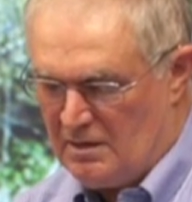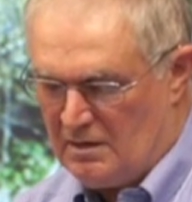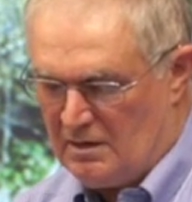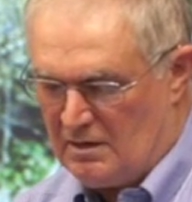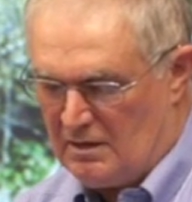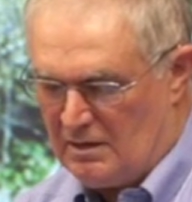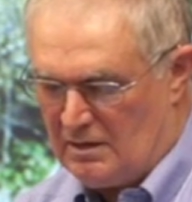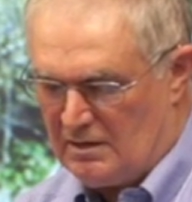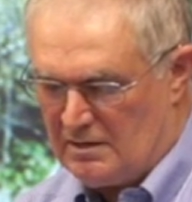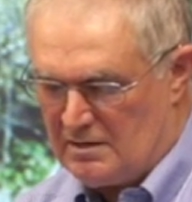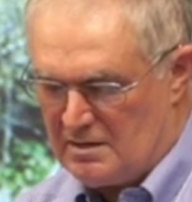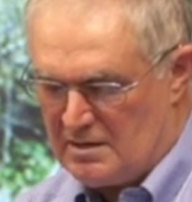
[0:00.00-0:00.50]

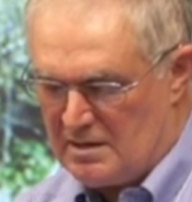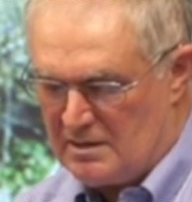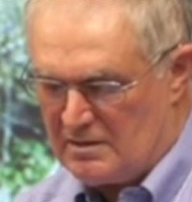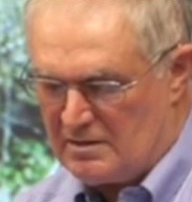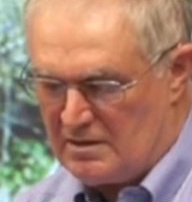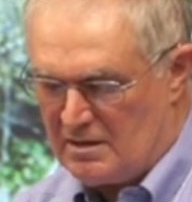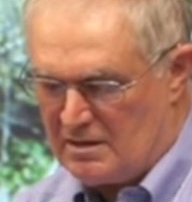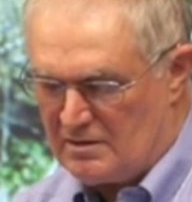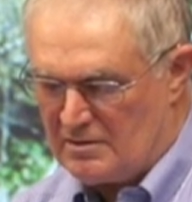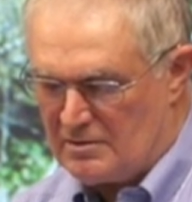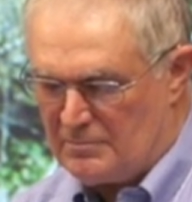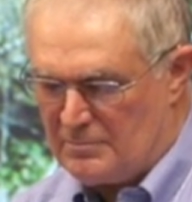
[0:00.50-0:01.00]

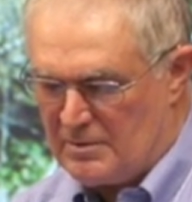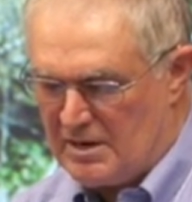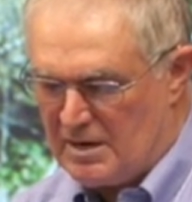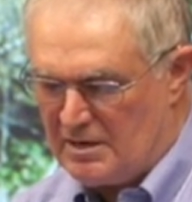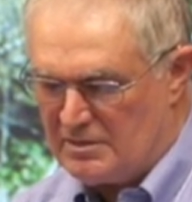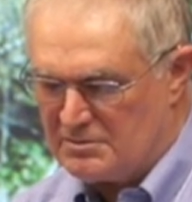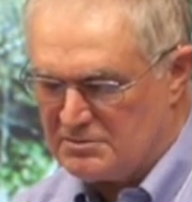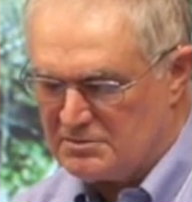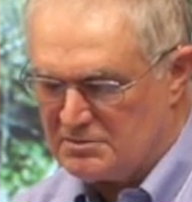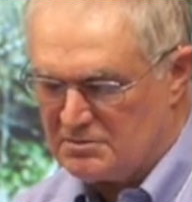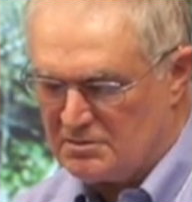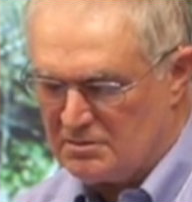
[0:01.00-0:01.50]
In the
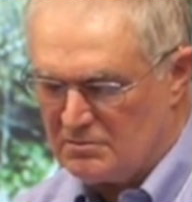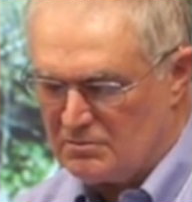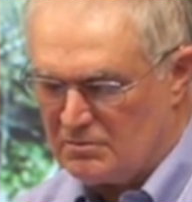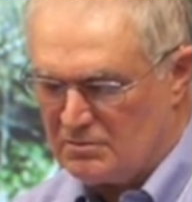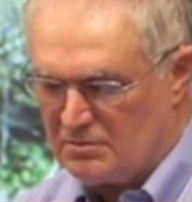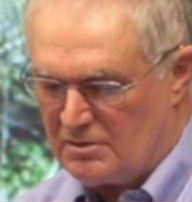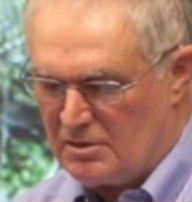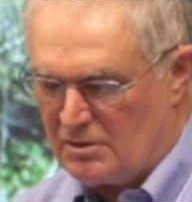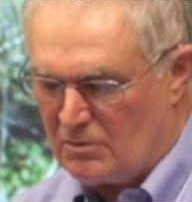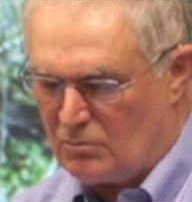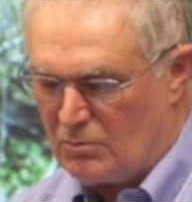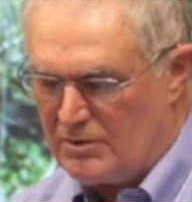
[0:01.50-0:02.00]
bears,
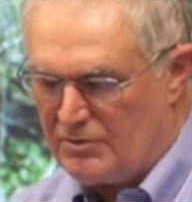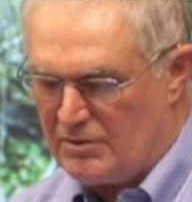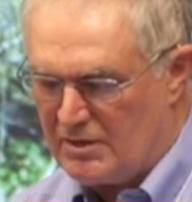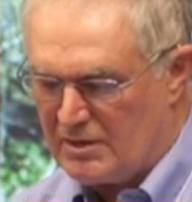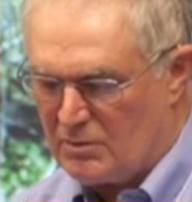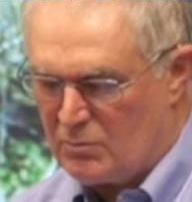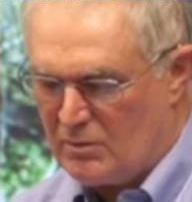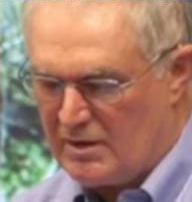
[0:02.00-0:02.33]
we think